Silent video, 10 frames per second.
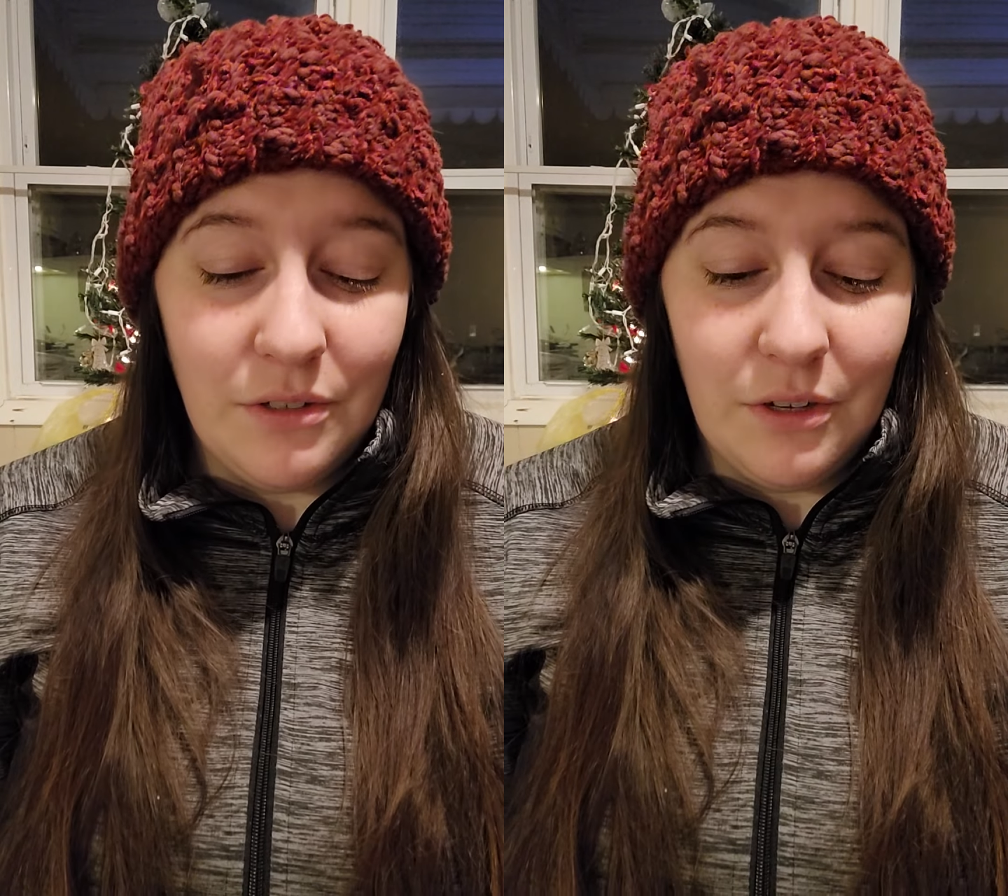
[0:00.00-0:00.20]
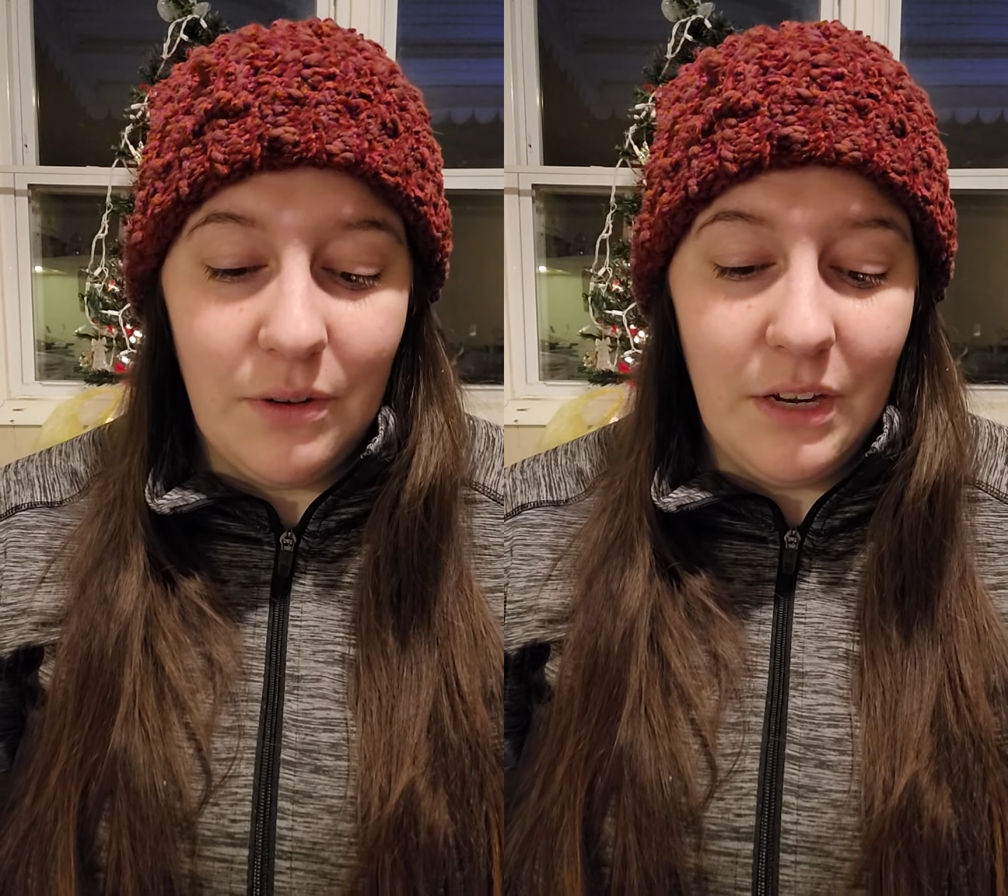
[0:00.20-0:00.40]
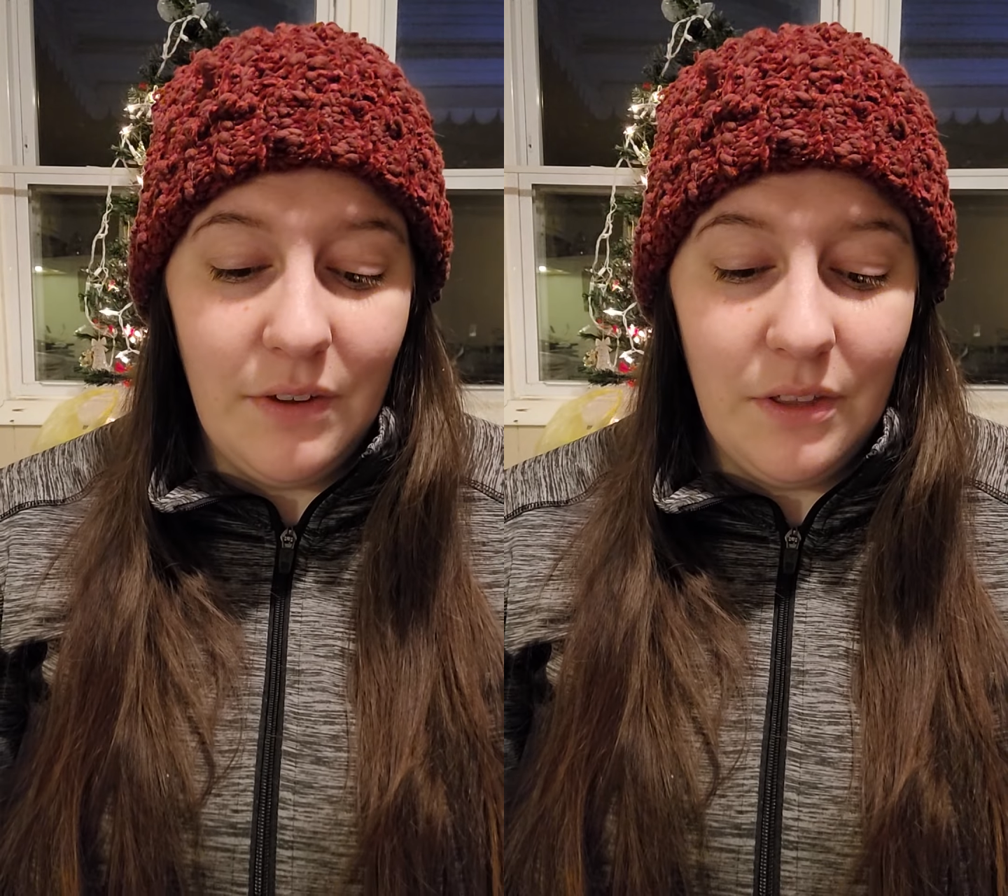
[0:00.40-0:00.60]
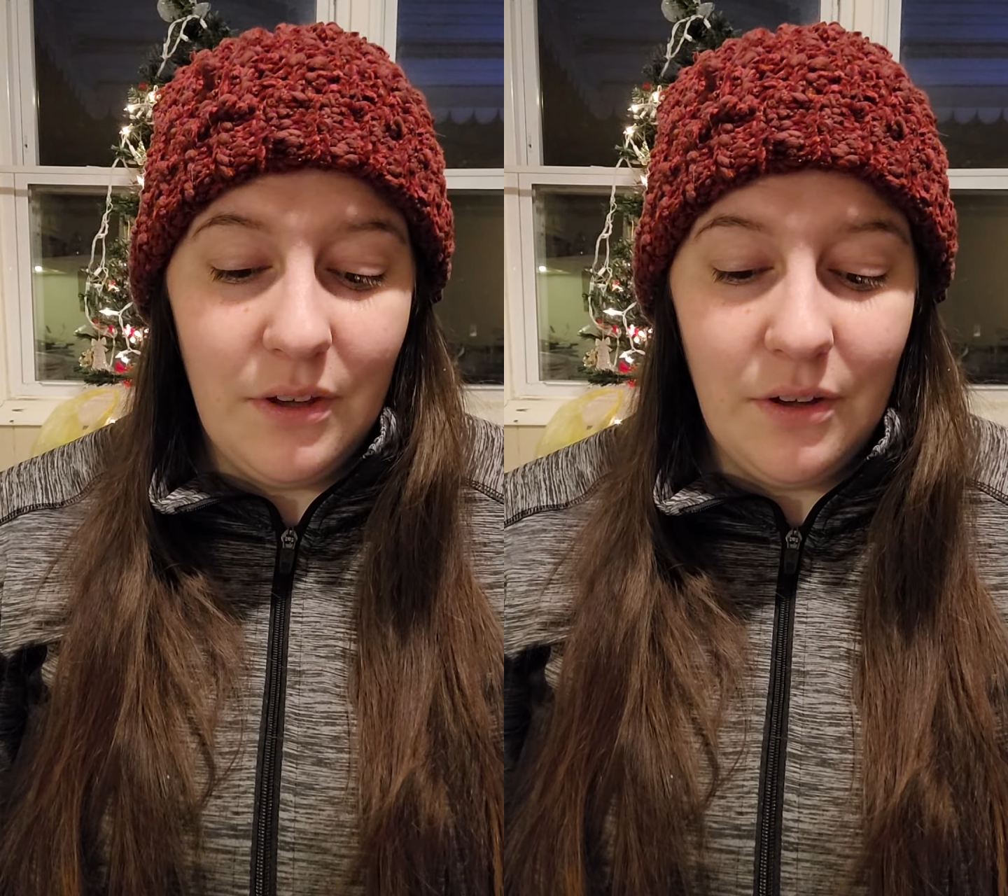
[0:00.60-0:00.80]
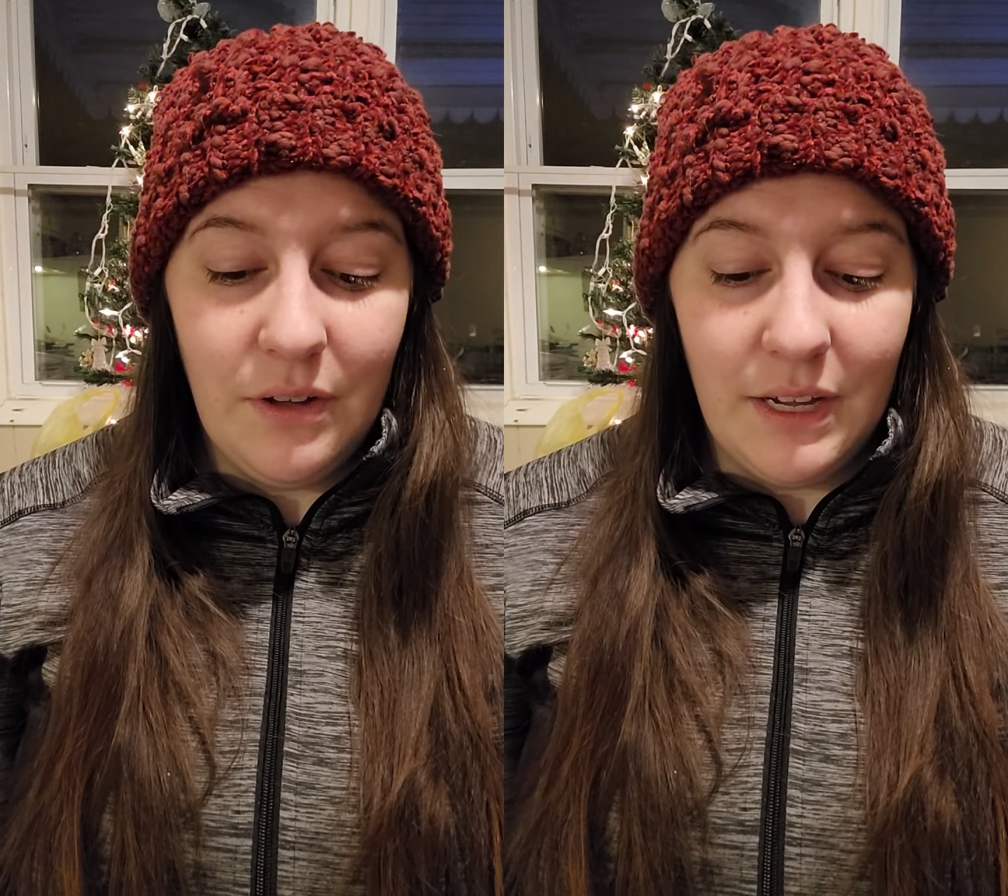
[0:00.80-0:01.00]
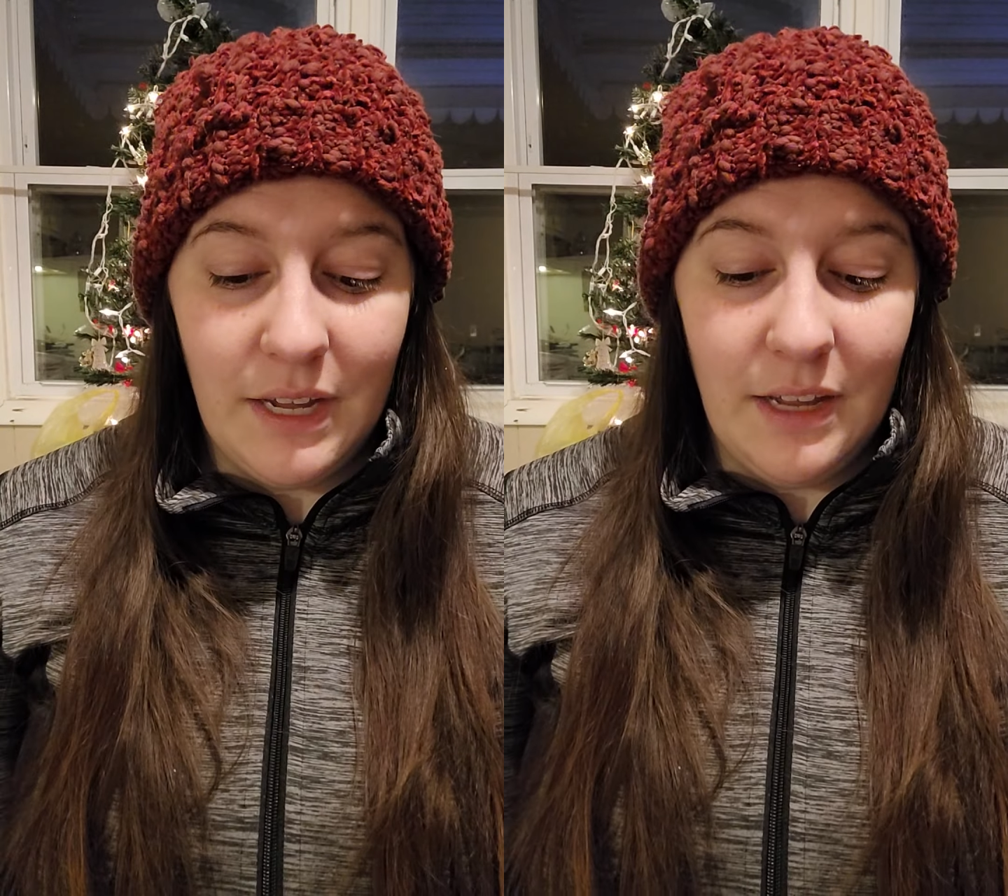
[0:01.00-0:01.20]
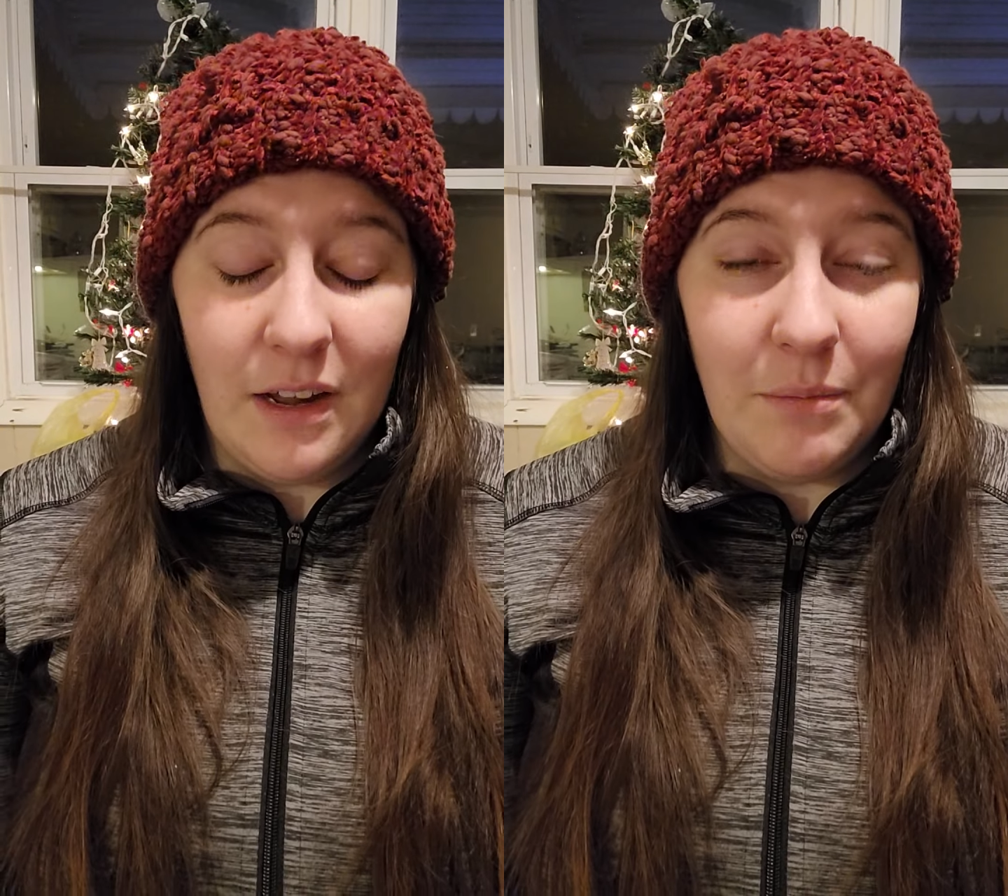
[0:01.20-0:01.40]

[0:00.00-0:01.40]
So even though, again,